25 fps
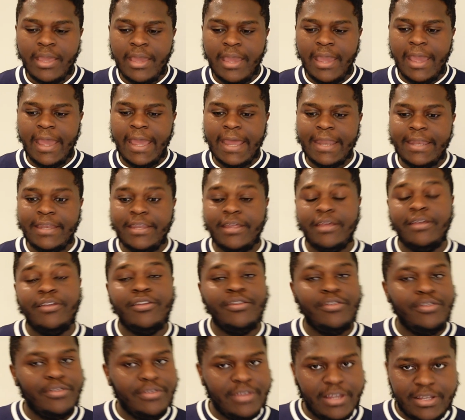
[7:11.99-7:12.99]
and
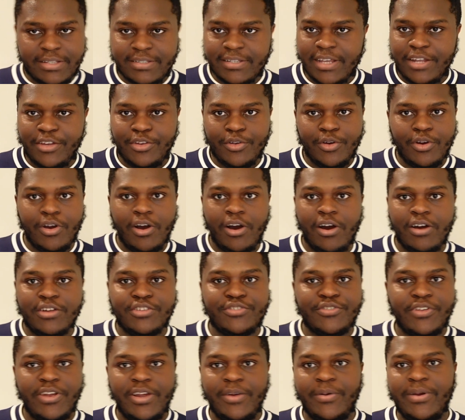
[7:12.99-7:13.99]
they send you a card
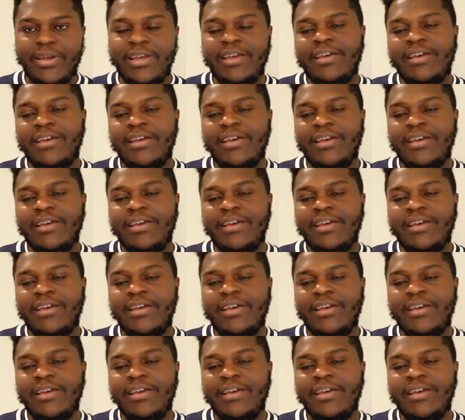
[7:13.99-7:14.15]
straight away.